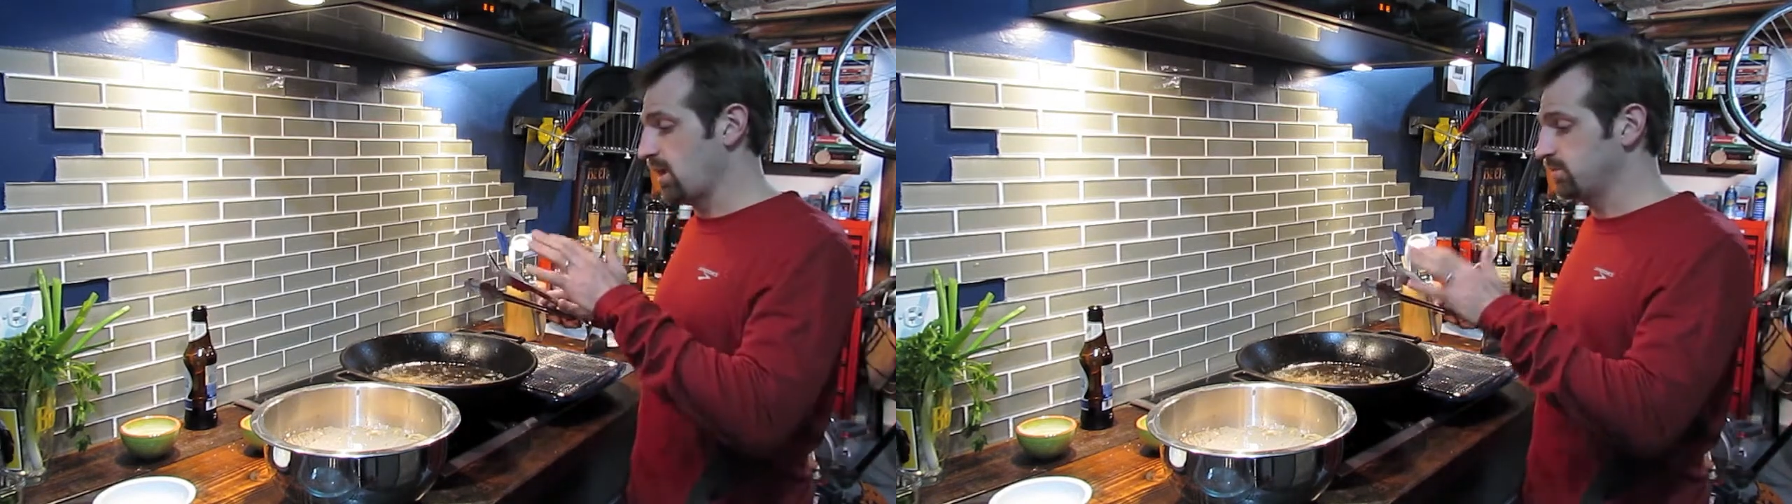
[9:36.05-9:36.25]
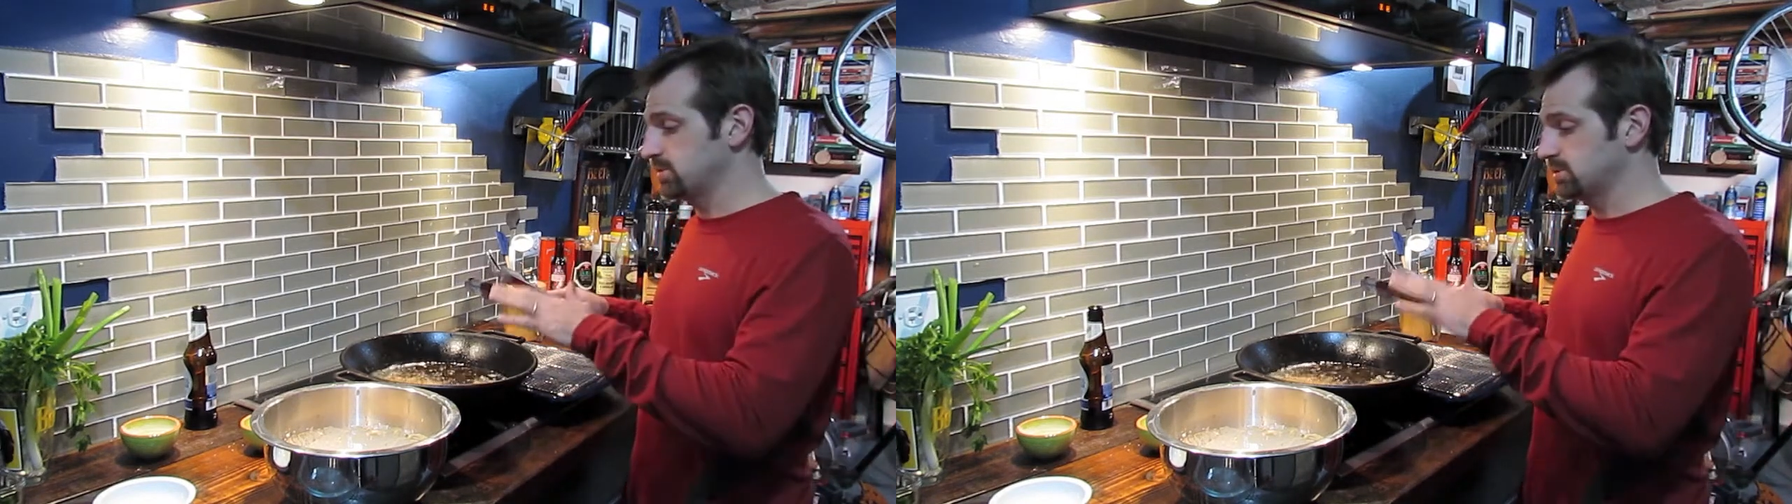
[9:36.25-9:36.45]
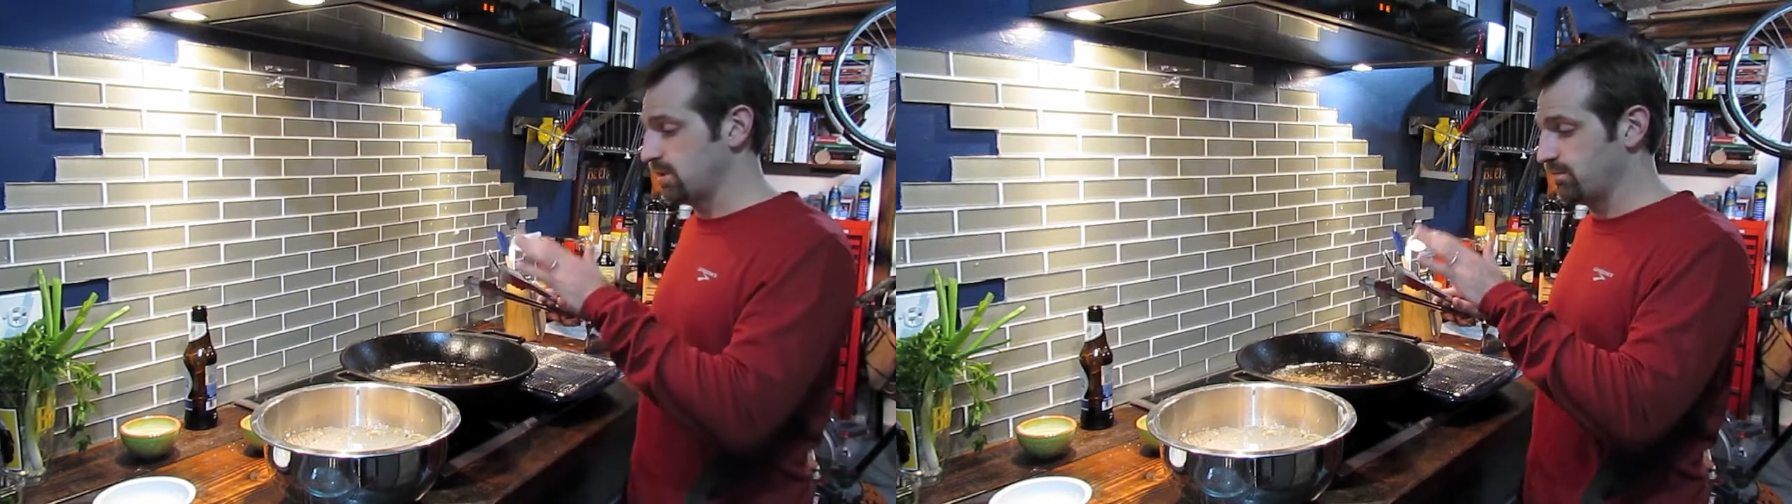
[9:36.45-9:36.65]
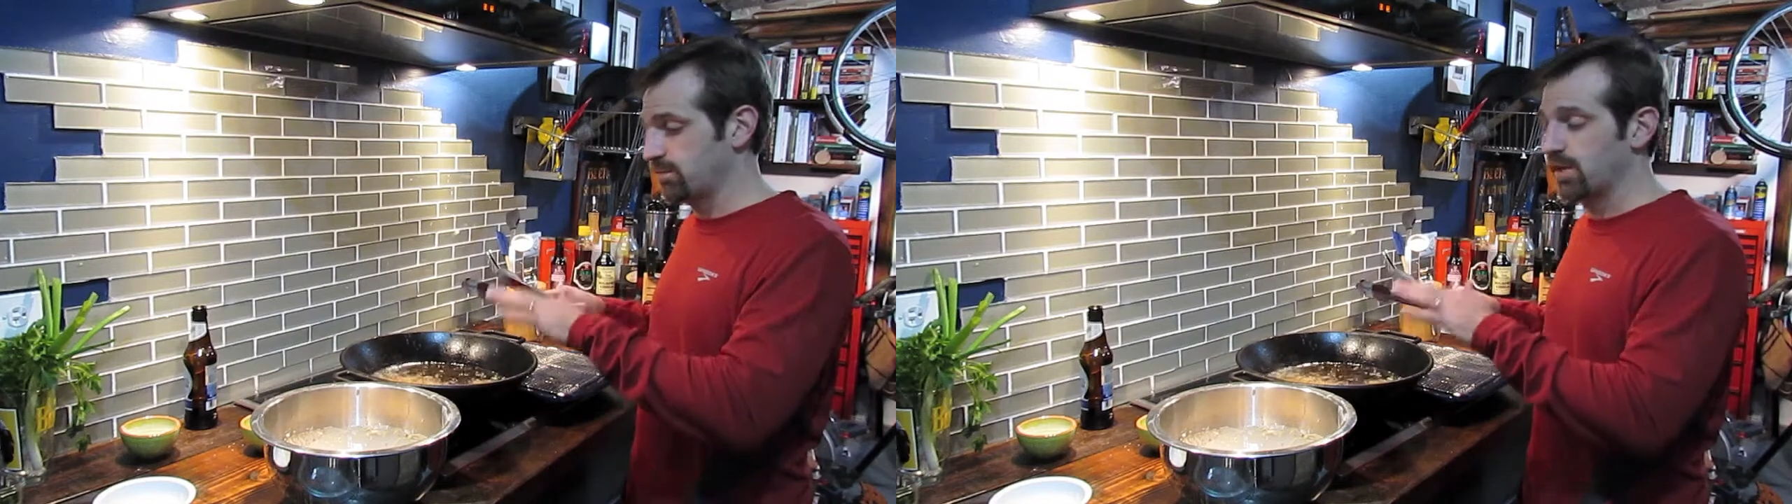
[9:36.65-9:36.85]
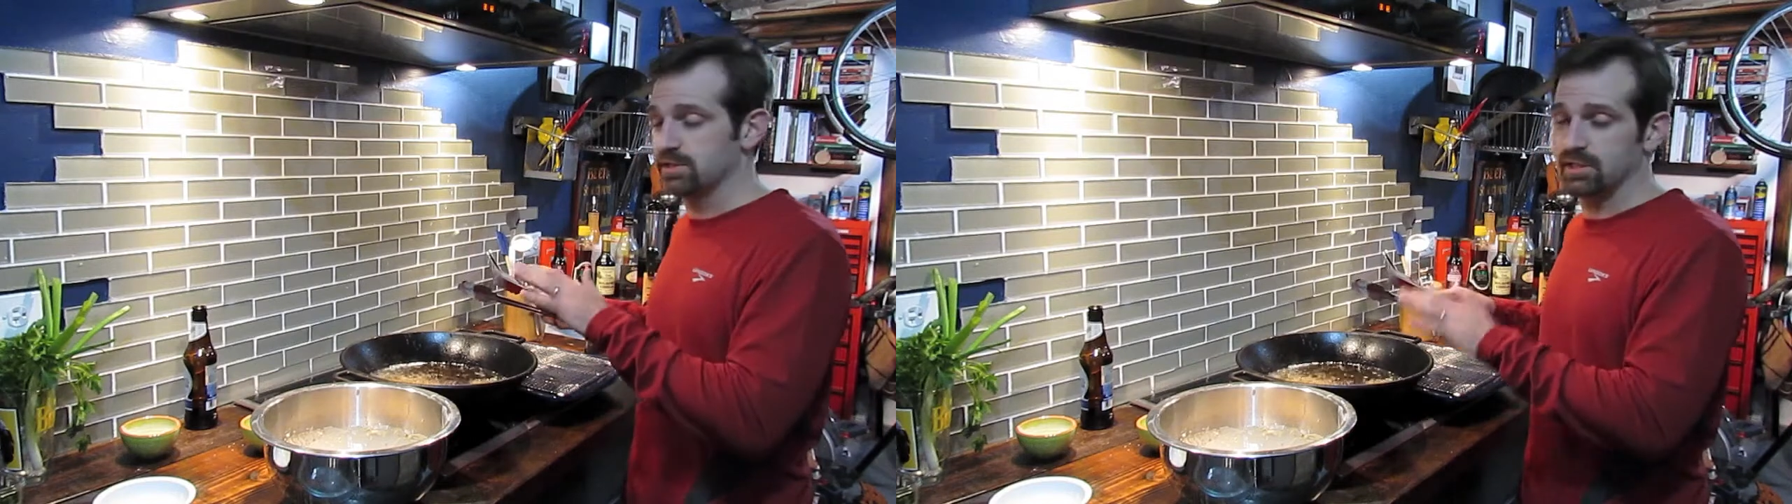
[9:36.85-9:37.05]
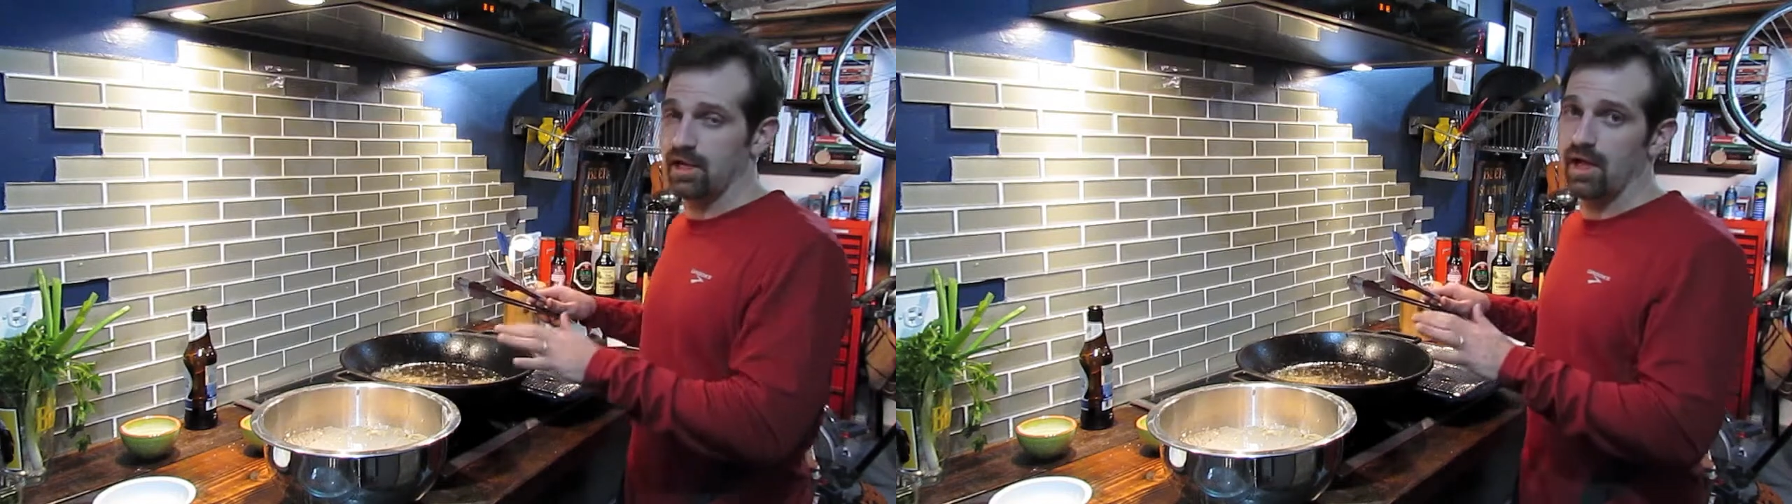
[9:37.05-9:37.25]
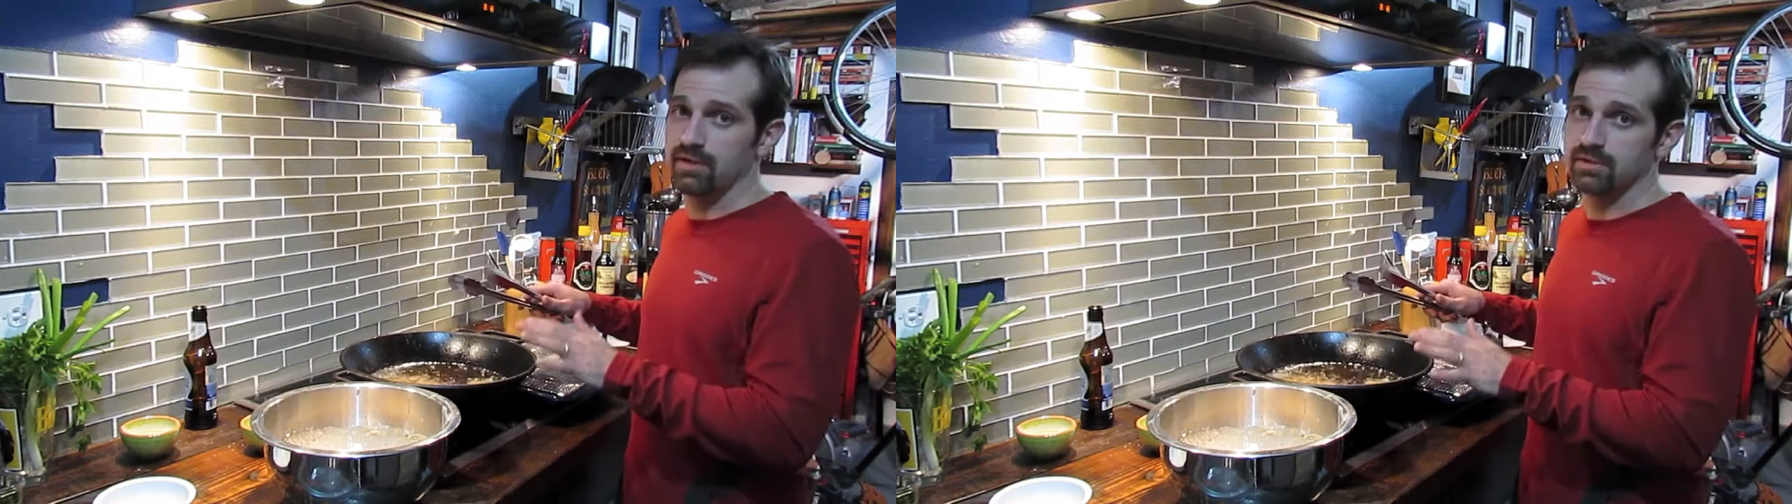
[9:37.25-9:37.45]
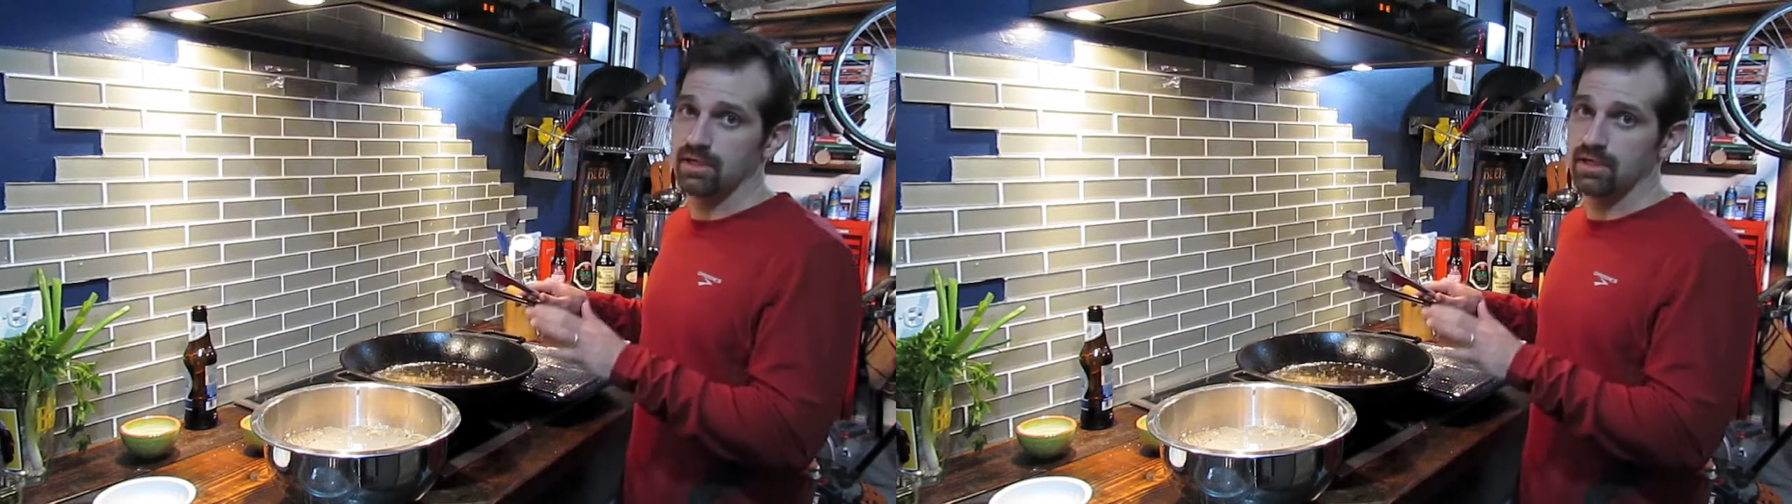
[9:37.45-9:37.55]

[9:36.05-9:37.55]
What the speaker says: have this and fry this at a higher